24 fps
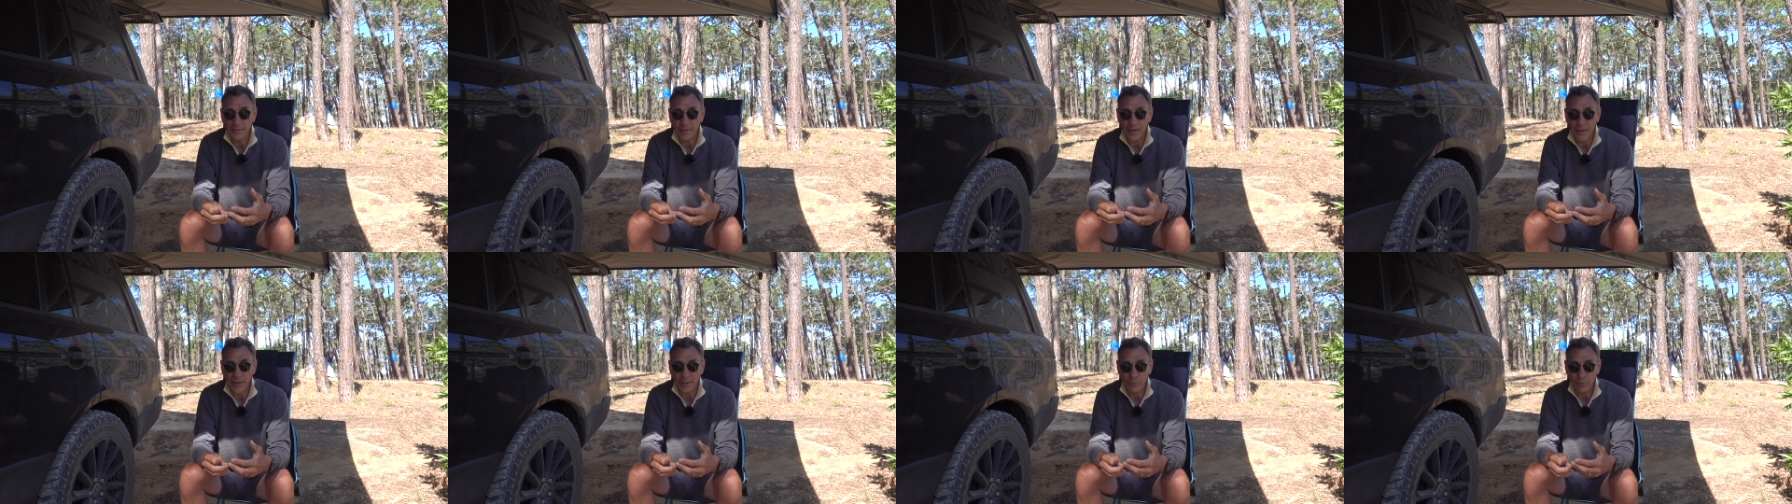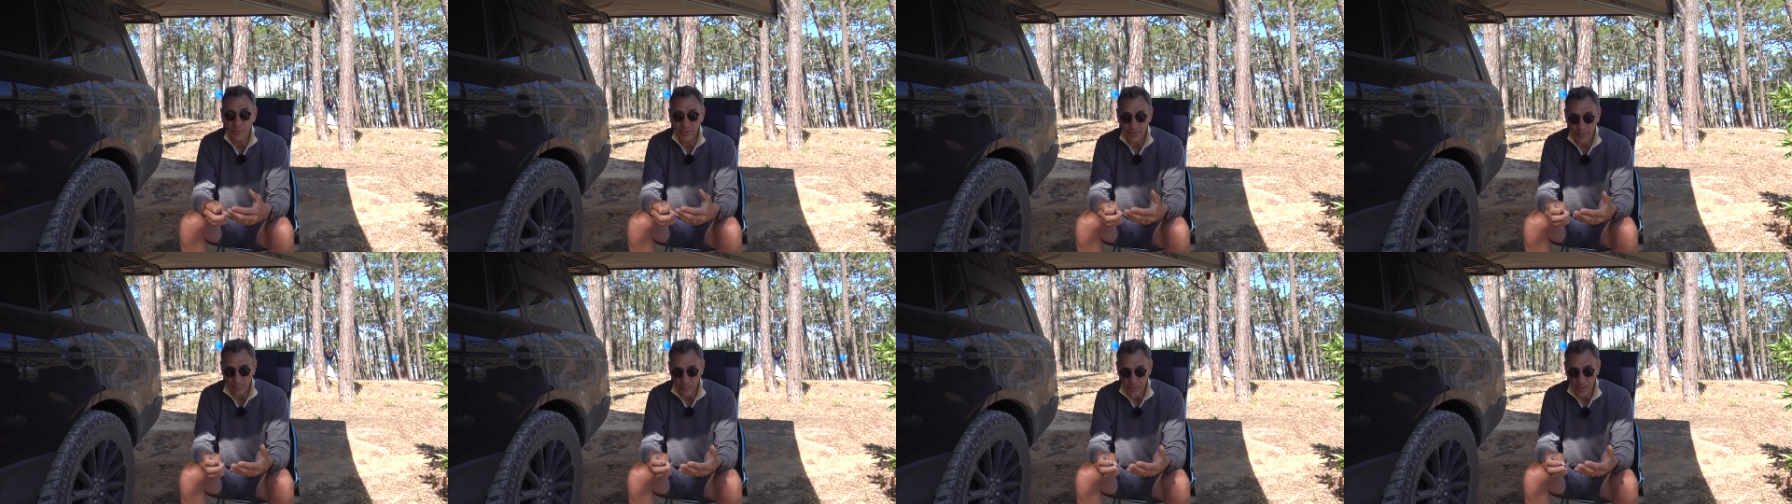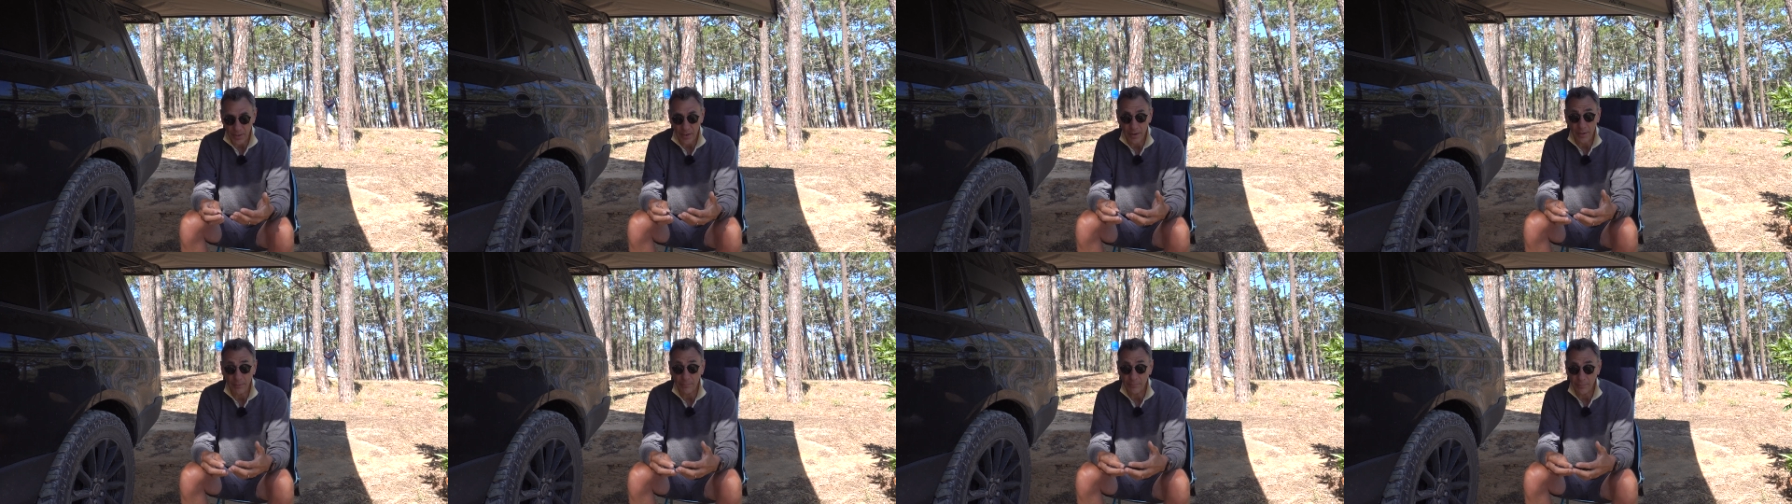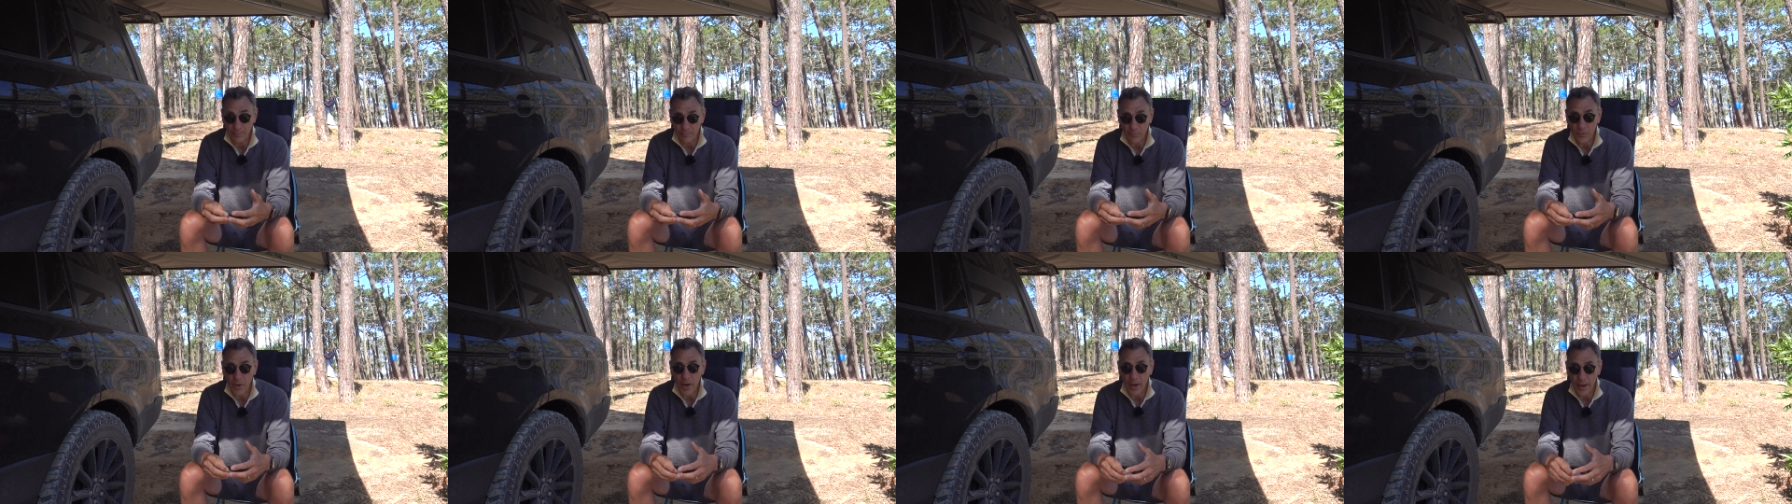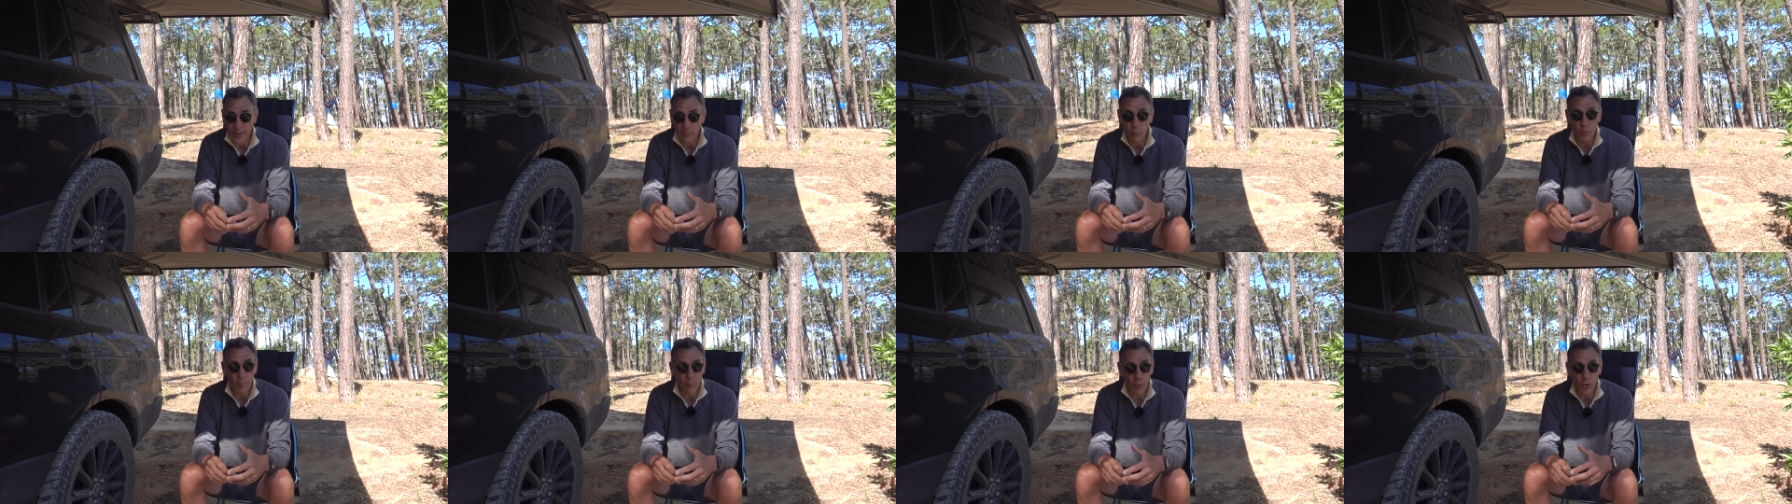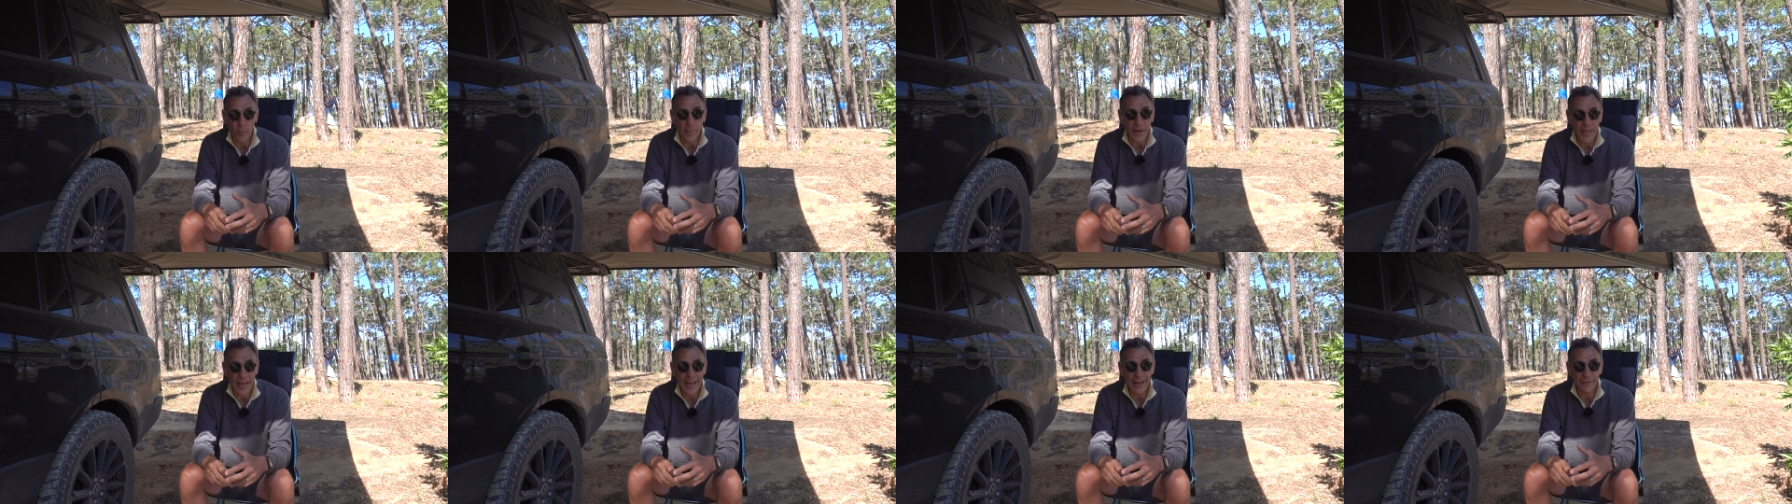It was something I will
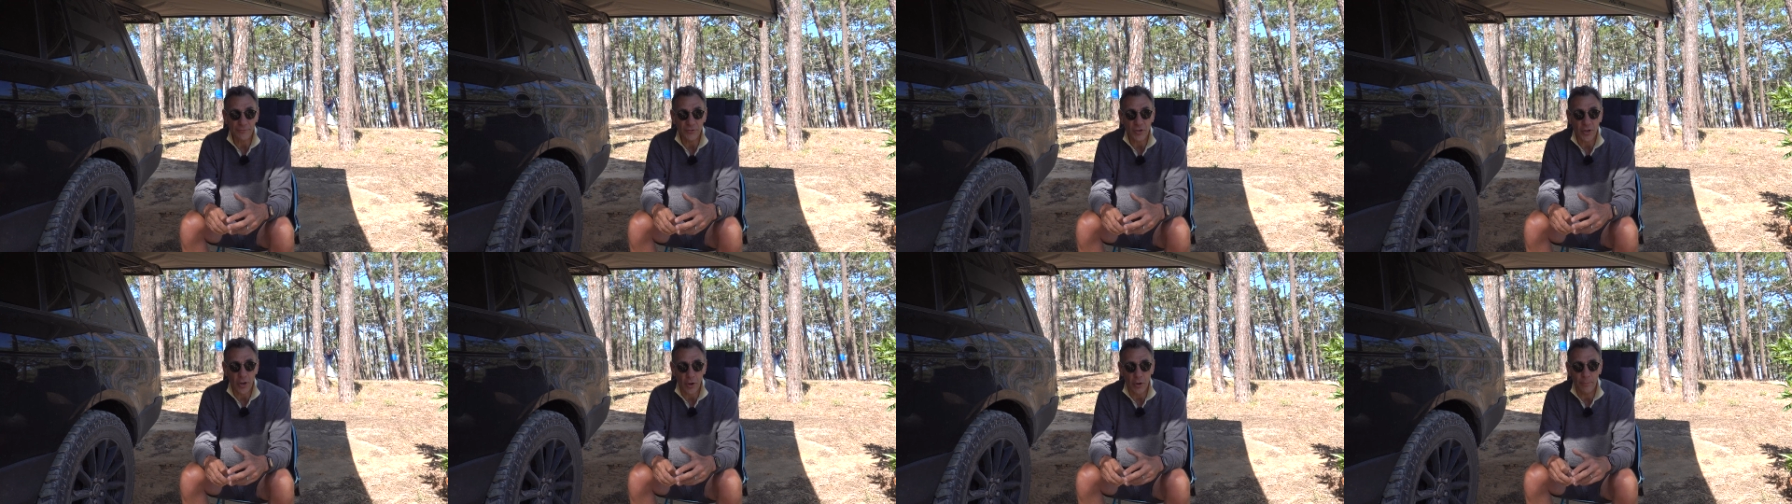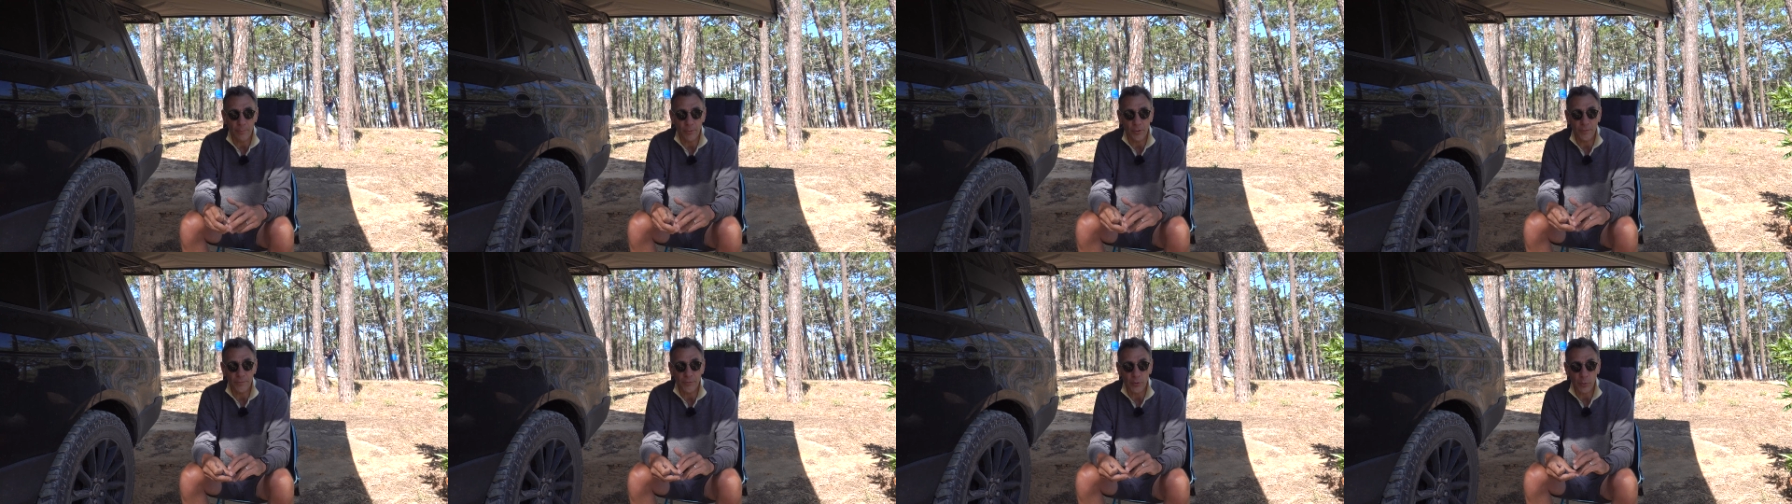probably have to go move